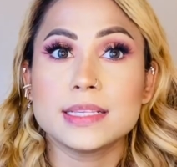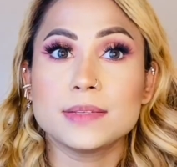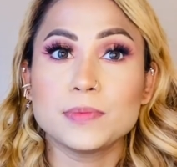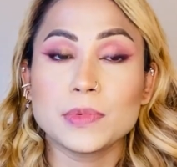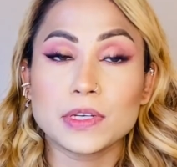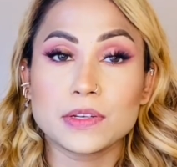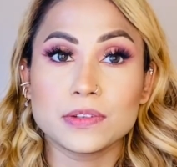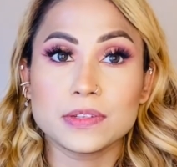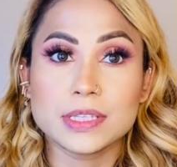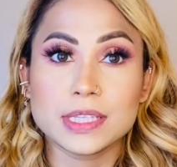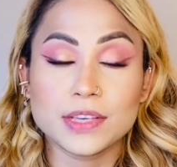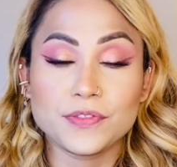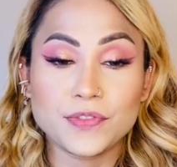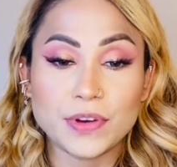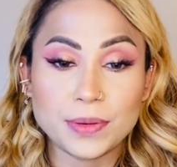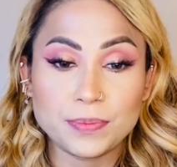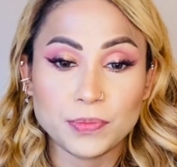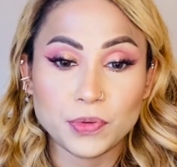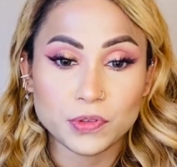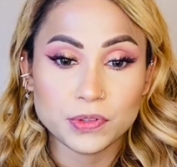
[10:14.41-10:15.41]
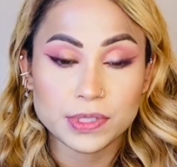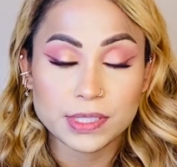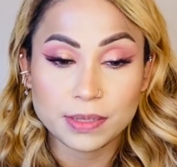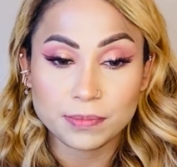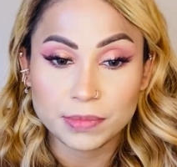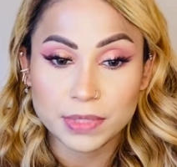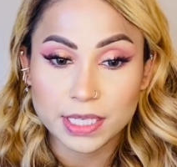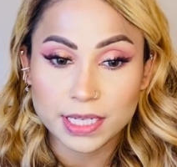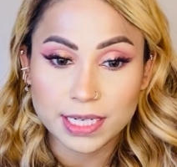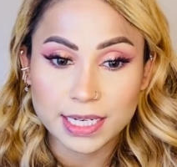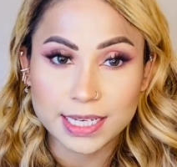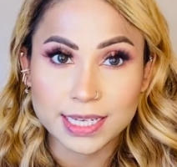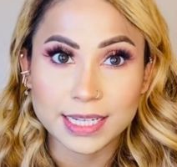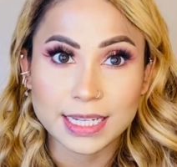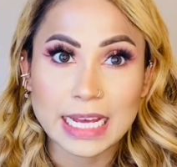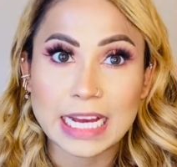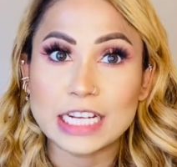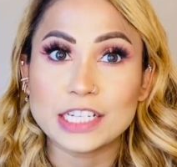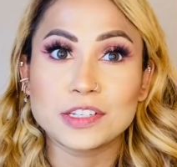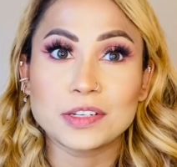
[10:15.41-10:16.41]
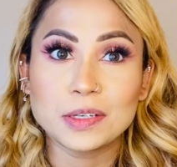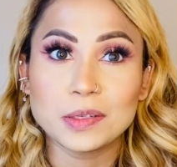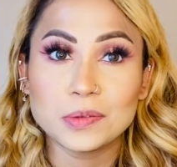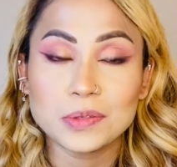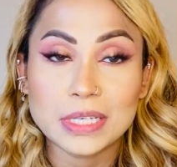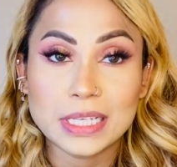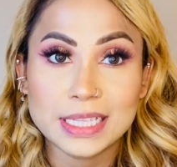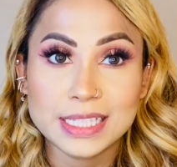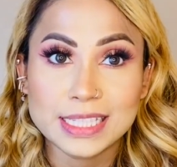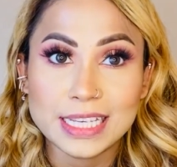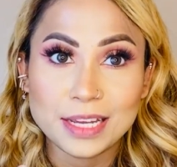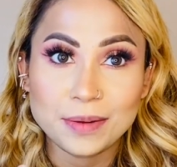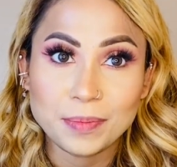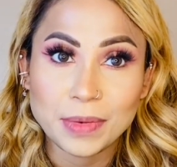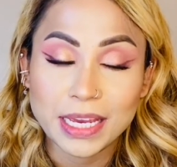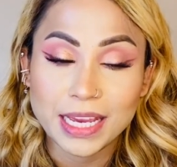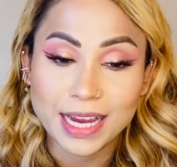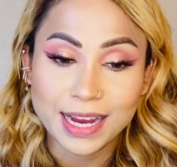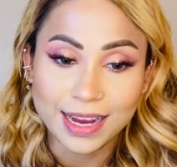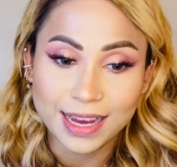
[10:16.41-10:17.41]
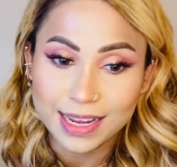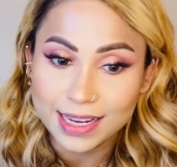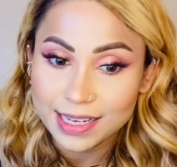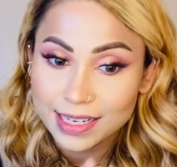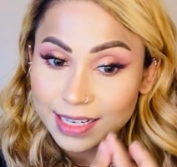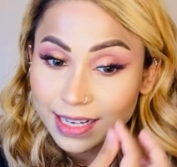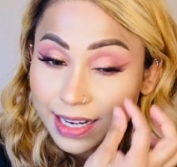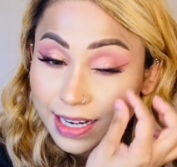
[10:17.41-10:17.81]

because if I put something like a lash glue inside my eye,